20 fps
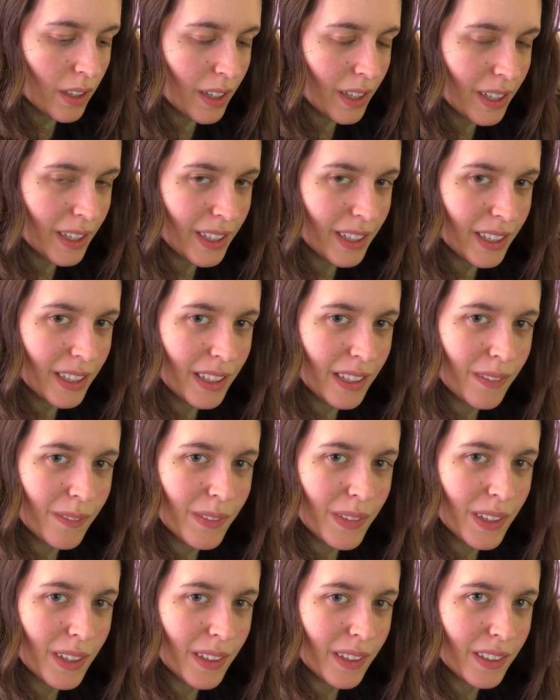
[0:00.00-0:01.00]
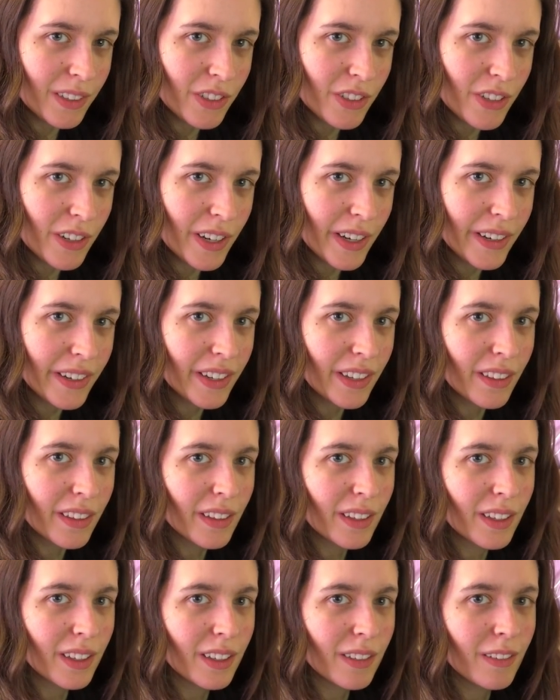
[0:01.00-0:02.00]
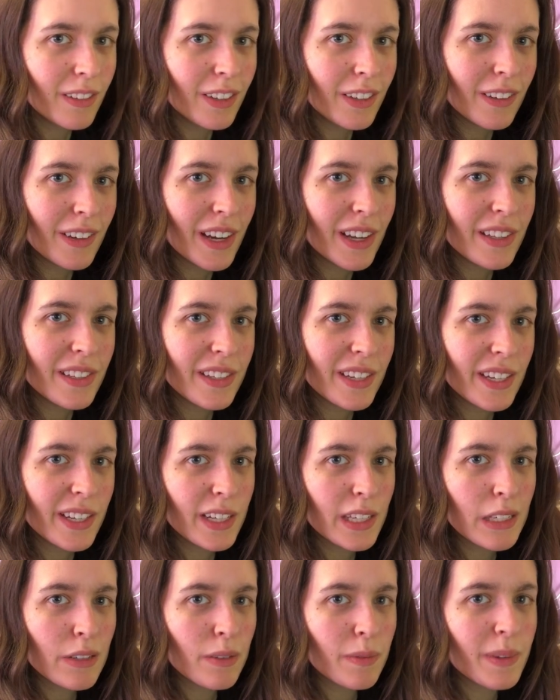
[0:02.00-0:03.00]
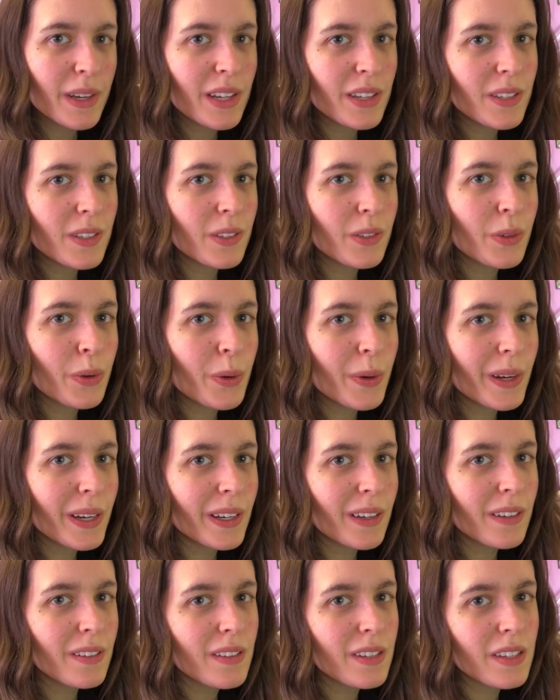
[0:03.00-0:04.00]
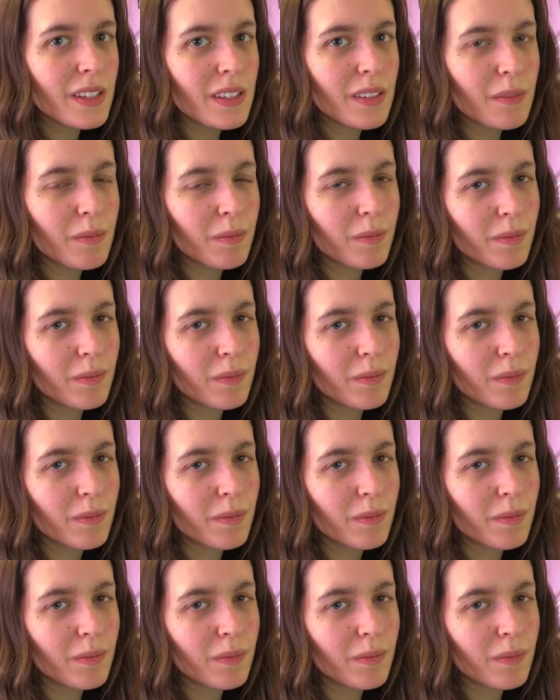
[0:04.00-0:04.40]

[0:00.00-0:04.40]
I keep on trying to think of new ideas for my stories.